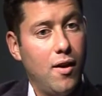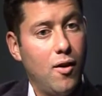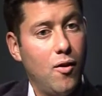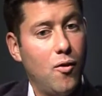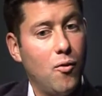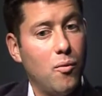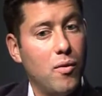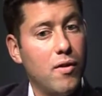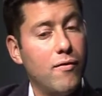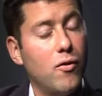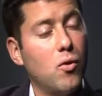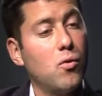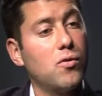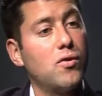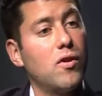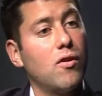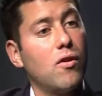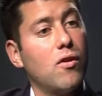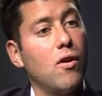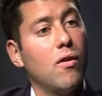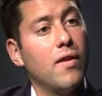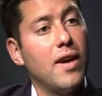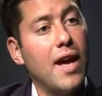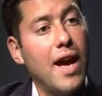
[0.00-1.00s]
We've also
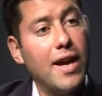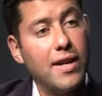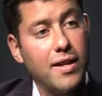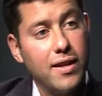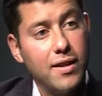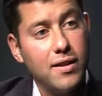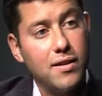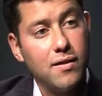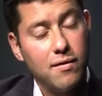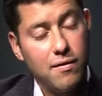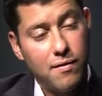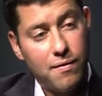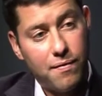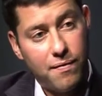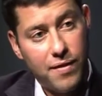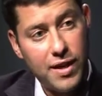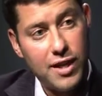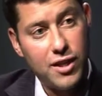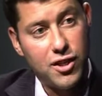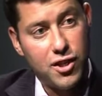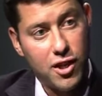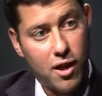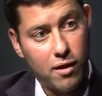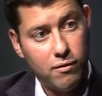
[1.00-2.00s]
got the added
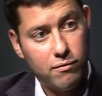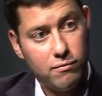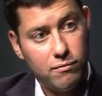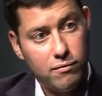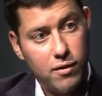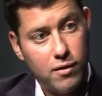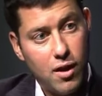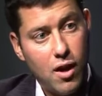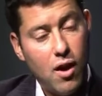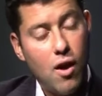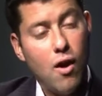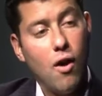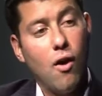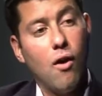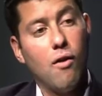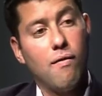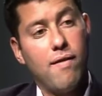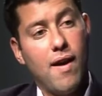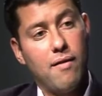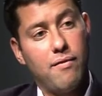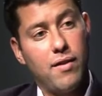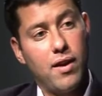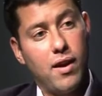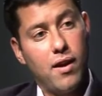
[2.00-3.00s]
feature of
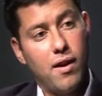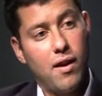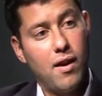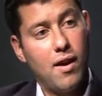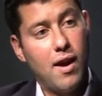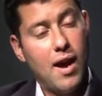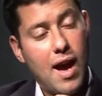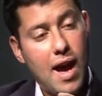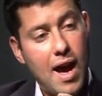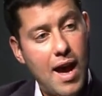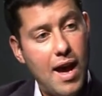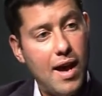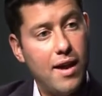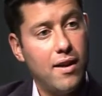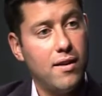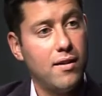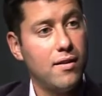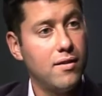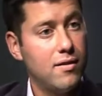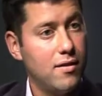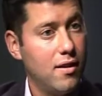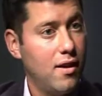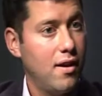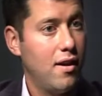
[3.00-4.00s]
having a
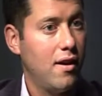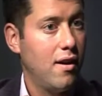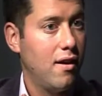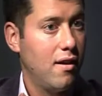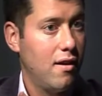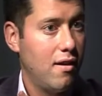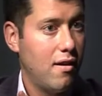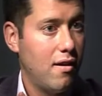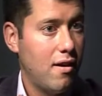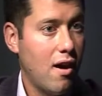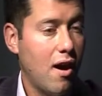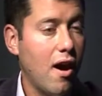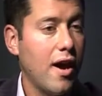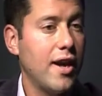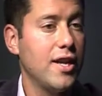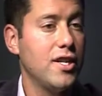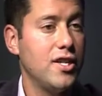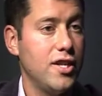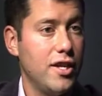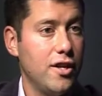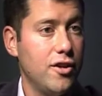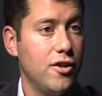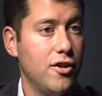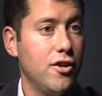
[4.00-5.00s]
hand
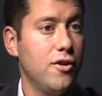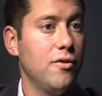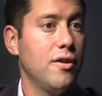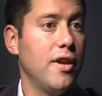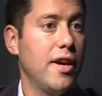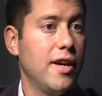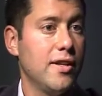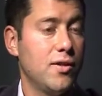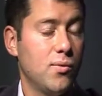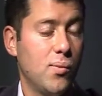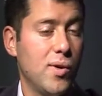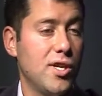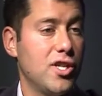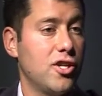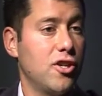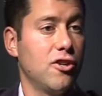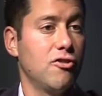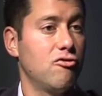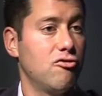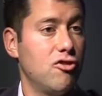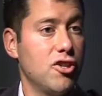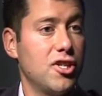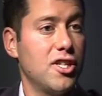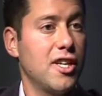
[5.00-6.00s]
hygiene unit which
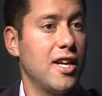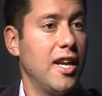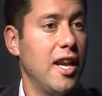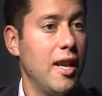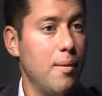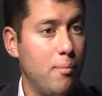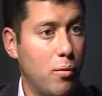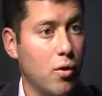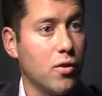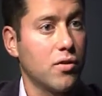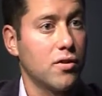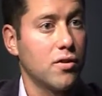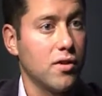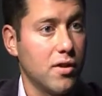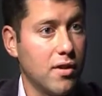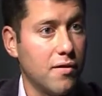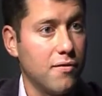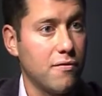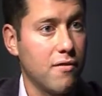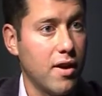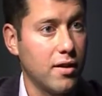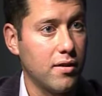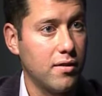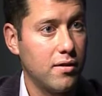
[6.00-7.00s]
can just clip onto the
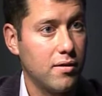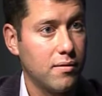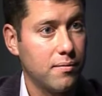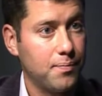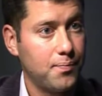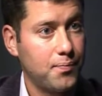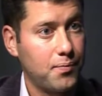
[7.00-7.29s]
front.